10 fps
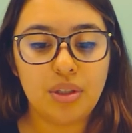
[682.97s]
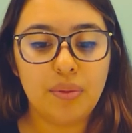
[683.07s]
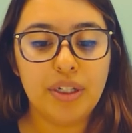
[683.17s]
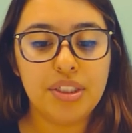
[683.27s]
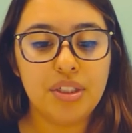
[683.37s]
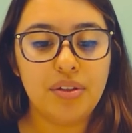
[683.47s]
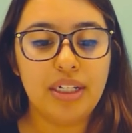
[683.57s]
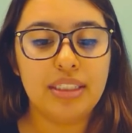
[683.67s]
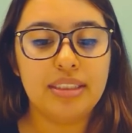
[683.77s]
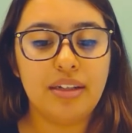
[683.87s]
show ratio
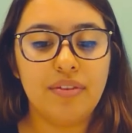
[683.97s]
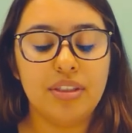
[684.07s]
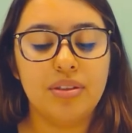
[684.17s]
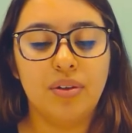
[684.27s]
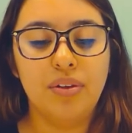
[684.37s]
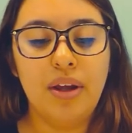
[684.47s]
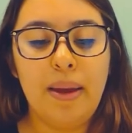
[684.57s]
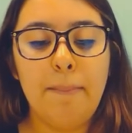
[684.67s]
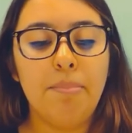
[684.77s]
and 7 sold.